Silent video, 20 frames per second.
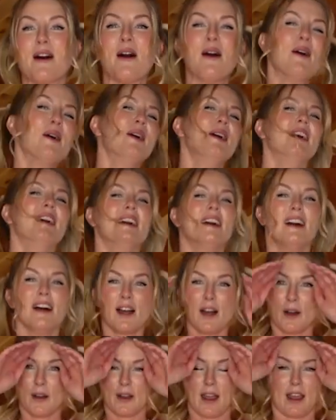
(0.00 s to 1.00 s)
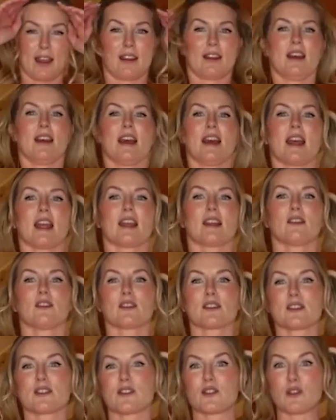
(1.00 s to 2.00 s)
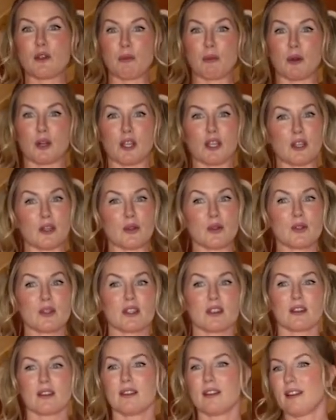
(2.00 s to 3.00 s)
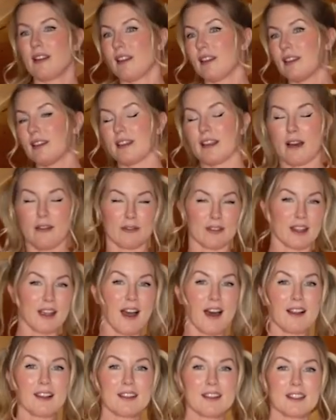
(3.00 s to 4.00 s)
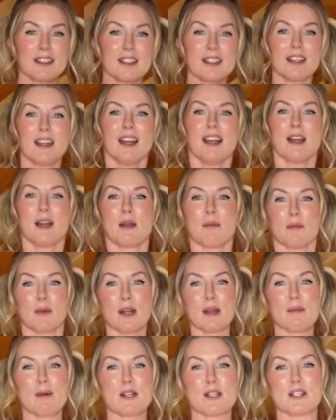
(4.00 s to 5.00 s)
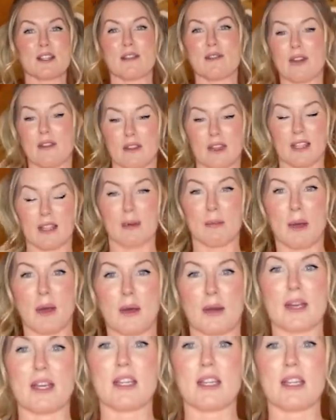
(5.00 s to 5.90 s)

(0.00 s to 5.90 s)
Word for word: though, okay, it looks super cute. Love the color, pretty much love everything about